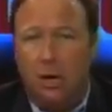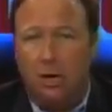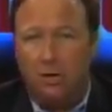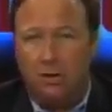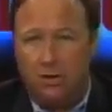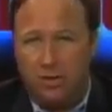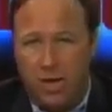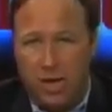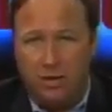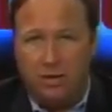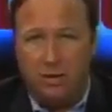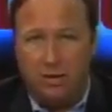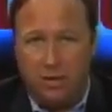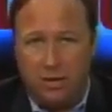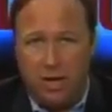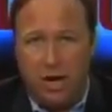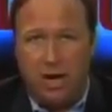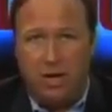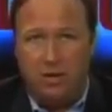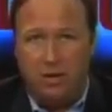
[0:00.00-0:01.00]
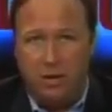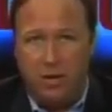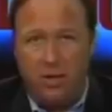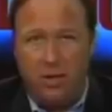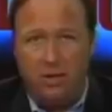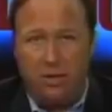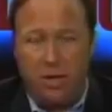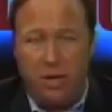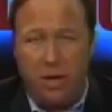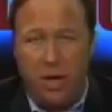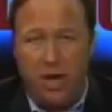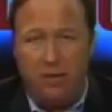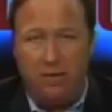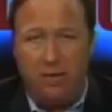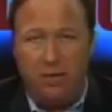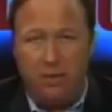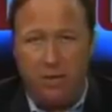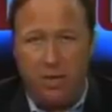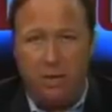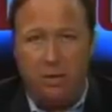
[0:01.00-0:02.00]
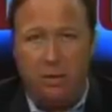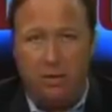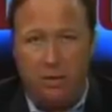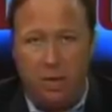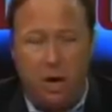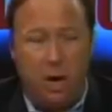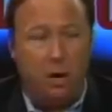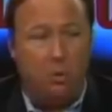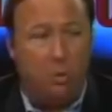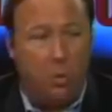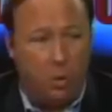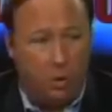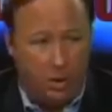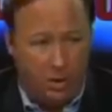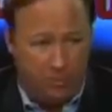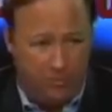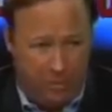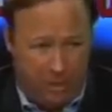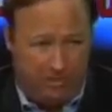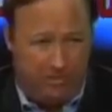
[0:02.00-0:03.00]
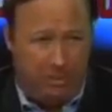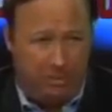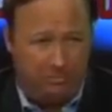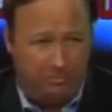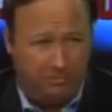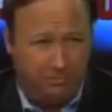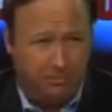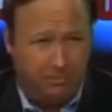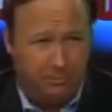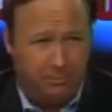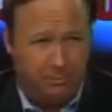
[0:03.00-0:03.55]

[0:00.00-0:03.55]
are set to stage these, and Navy SEALs are warning people.